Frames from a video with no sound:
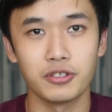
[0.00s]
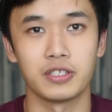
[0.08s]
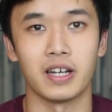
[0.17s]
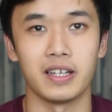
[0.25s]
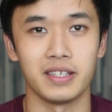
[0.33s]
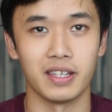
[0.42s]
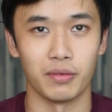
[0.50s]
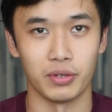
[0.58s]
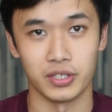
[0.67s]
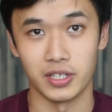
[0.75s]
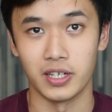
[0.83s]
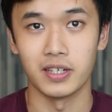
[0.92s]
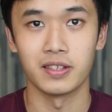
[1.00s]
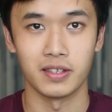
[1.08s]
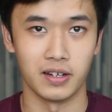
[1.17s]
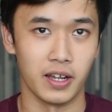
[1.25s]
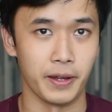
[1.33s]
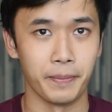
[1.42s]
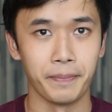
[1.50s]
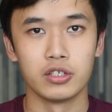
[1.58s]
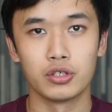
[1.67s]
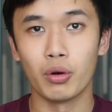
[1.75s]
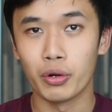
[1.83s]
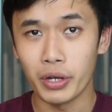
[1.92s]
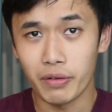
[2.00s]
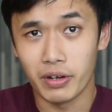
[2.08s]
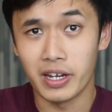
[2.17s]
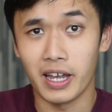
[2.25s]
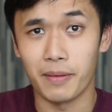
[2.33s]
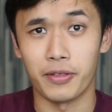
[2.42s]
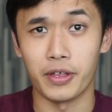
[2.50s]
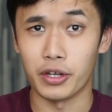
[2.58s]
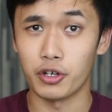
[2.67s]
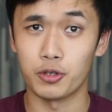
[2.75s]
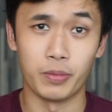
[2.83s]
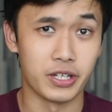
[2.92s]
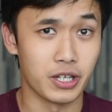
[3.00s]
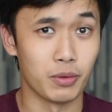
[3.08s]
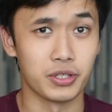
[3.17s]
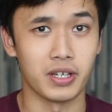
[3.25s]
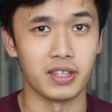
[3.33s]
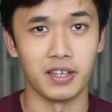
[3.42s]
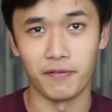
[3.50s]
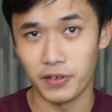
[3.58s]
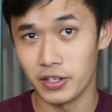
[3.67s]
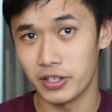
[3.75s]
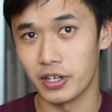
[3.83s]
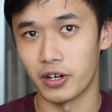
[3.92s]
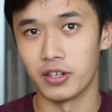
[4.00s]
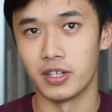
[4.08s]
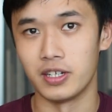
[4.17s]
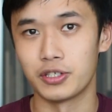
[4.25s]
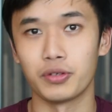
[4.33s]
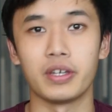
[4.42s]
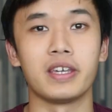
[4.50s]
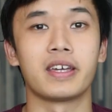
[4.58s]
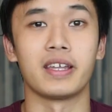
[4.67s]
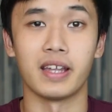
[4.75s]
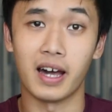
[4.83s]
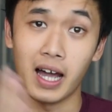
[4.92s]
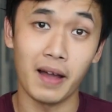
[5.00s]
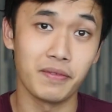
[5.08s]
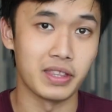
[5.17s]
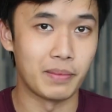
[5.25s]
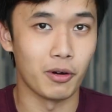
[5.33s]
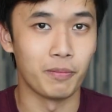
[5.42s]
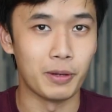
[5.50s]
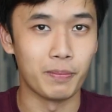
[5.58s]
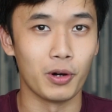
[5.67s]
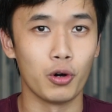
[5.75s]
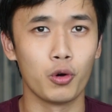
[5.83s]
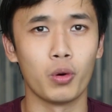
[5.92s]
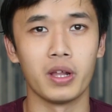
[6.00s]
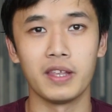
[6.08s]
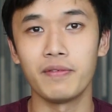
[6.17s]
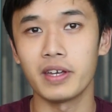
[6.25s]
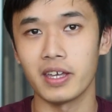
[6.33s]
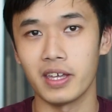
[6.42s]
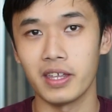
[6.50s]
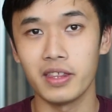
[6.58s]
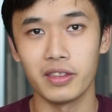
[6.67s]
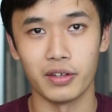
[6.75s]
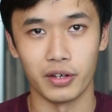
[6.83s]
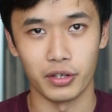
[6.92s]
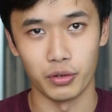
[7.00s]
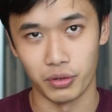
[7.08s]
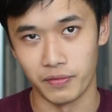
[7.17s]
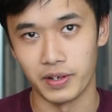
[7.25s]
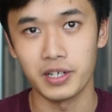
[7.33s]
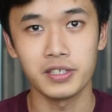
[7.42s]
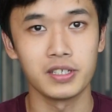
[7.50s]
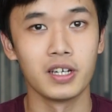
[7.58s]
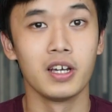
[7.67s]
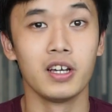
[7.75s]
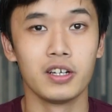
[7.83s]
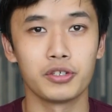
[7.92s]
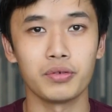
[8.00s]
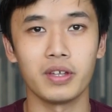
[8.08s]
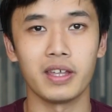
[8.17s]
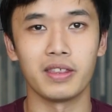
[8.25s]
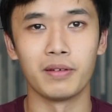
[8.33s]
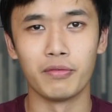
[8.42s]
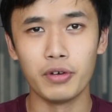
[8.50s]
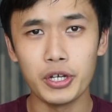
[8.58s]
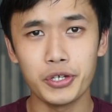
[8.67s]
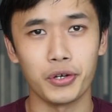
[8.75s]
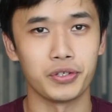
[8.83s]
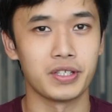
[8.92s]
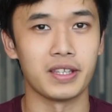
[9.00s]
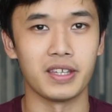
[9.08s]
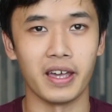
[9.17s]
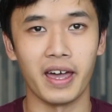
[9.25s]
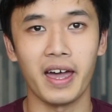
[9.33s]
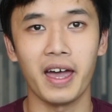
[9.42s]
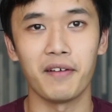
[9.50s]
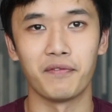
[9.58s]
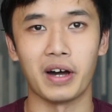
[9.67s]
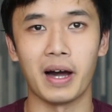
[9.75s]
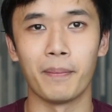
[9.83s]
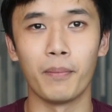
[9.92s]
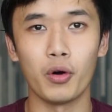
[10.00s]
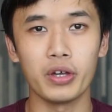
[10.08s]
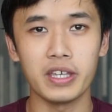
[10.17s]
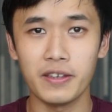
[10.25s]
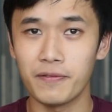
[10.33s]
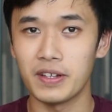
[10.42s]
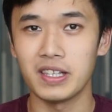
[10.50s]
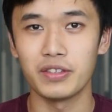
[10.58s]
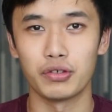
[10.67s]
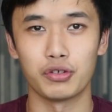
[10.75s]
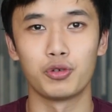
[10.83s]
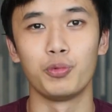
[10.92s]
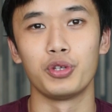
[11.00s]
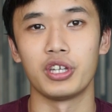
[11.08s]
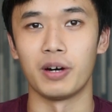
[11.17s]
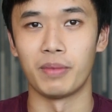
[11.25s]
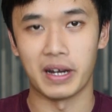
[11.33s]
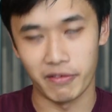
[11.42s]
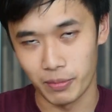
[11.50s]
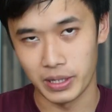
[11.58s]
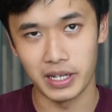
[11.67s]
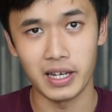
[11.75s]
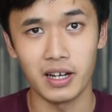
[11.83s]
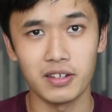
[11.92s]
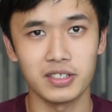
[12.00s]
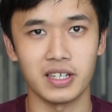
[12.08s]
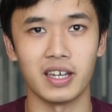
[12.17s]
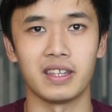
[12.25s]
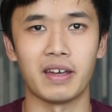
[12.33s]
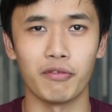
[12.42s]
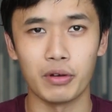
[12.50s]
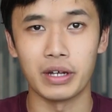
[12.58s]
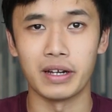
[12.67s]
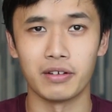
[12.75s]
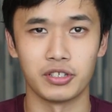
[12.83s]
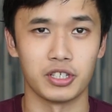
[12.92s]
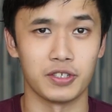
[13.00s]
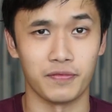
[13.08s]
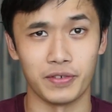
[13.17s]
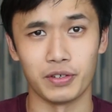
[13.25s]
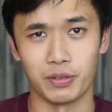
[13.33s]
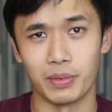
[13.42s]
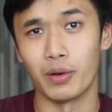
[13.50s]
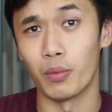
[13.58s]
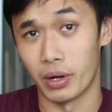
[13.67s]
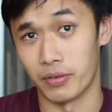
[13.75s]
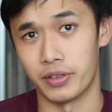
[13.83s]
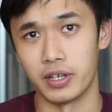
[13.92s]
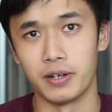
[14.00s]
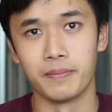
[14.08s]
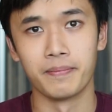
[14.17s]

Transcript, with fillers: society that we're seeing today? So a quick recap, Thanos basically wants to get the Infinity Gauntlet so that he can halve the number of people who are living in the universe so that the resources that they have are more evenly distributed among everybody else and everyone else just feels a bit wealthier.